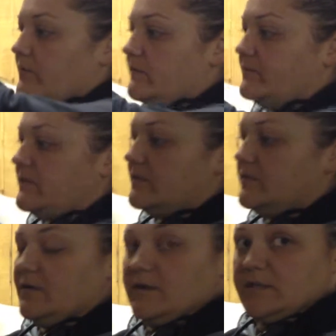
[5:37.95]
refill
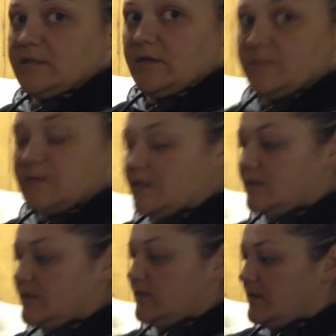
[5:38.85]
on his gums
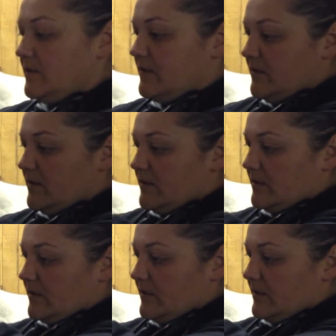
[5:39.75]
here.
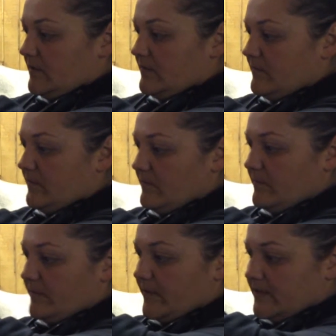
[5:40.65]
You're gonna
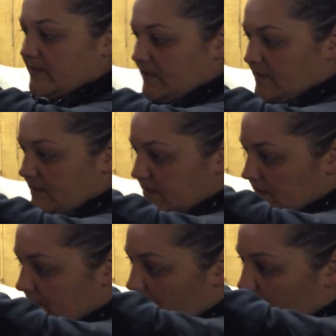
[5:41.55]
press in, it's
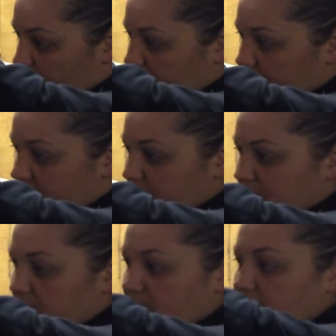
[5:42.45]
gonna go white,
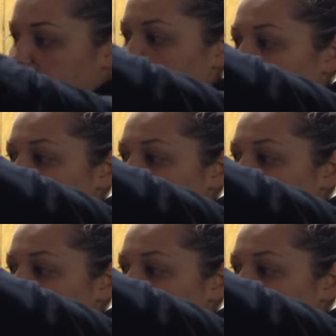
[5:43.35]
and then it's gonna